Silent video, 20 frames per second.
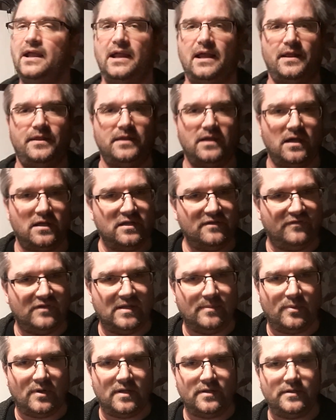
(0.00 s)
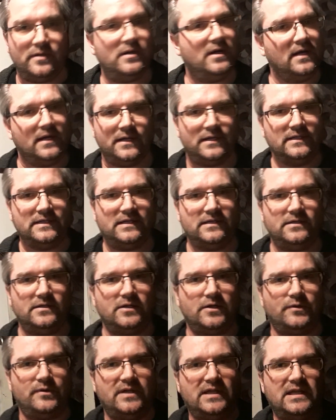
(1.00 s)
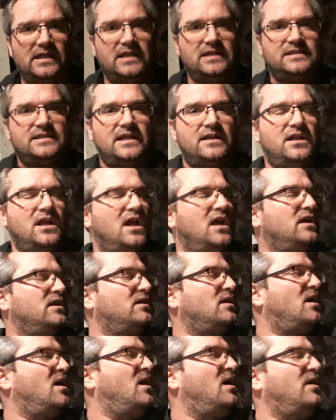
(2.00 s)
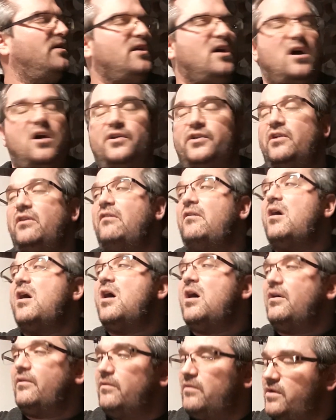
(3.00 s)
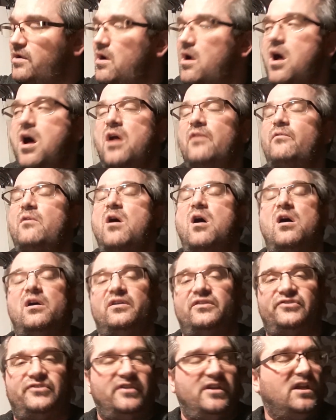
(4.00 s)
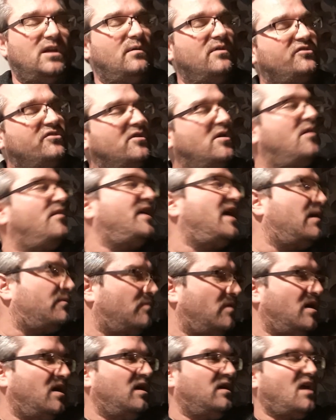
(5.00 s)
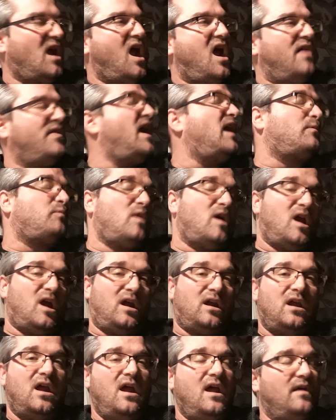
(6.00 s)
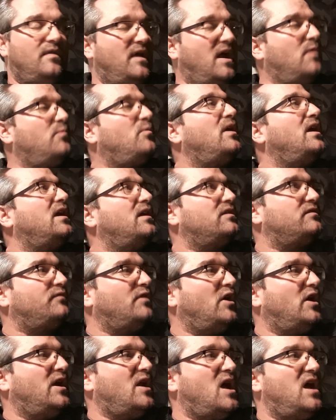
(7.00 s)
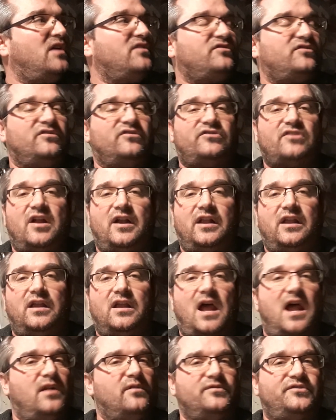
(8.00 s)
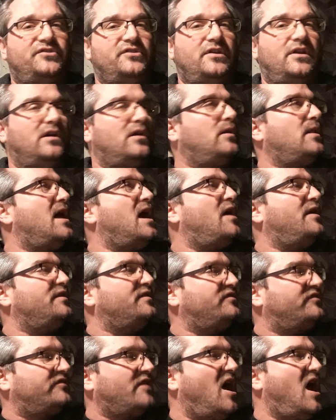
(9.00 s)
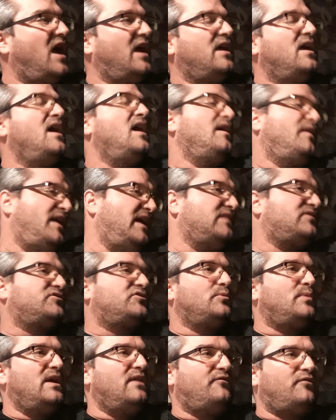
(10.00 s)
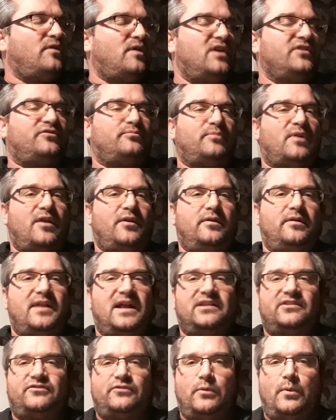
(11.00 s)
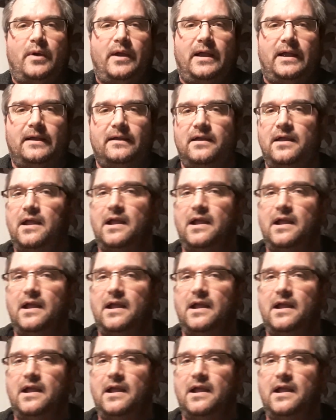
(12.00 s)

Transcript: And the other V brother didn't agree. He said, No, you're wrong. You're all wrong. See, we should go that way. Yeah, that way. That way is very nice and sunny. I don't see a cloud in the sky. That's the way for us, brother. That's the way."